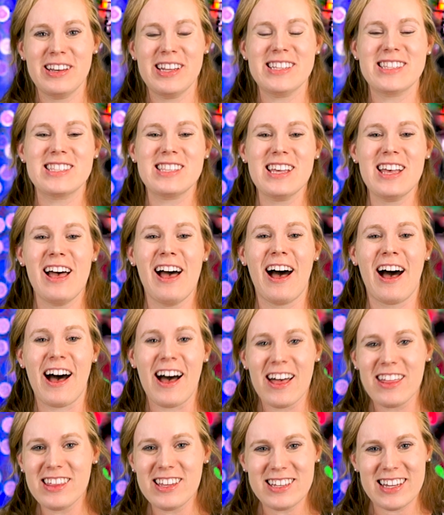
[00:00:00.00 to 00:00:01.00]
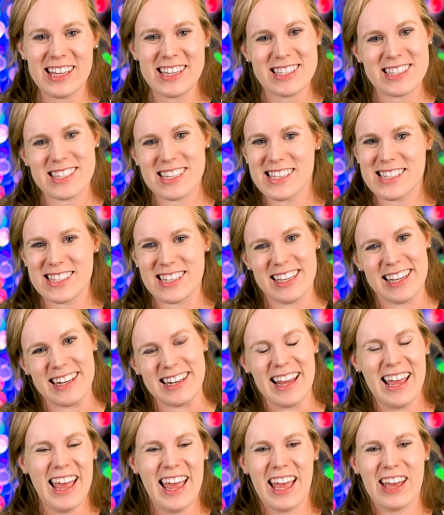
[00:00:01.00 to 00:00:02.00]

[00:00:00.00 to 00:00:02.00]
and it's the holiday season.